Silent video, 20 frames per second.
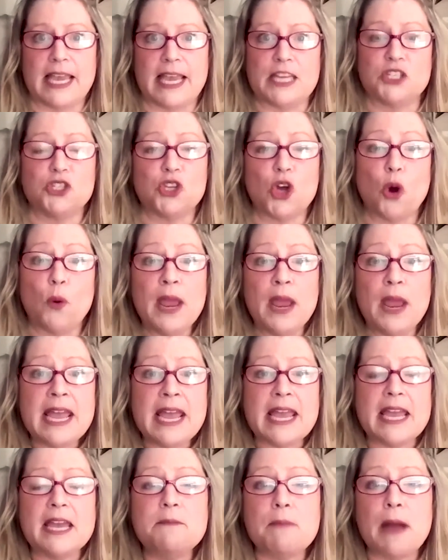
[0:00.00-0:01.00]
And so
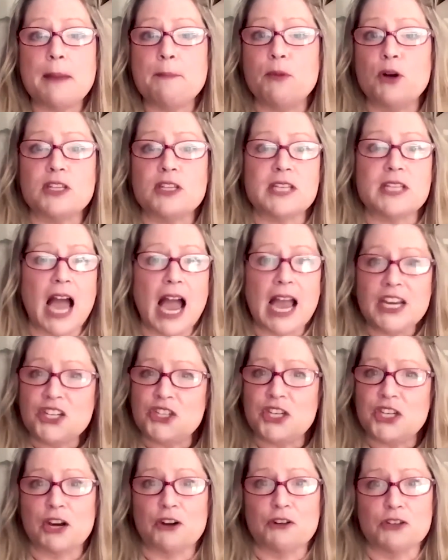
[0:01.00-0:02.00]
in my books, I
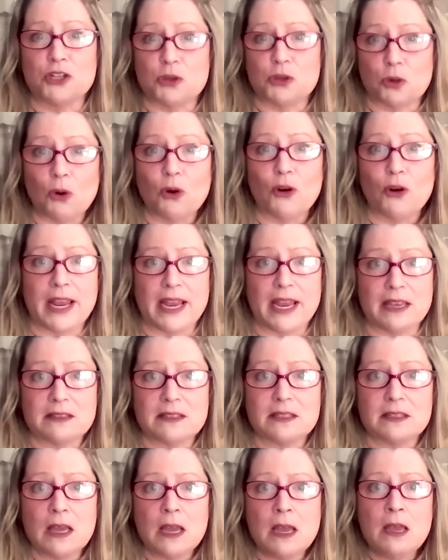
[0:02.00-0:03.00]
share stories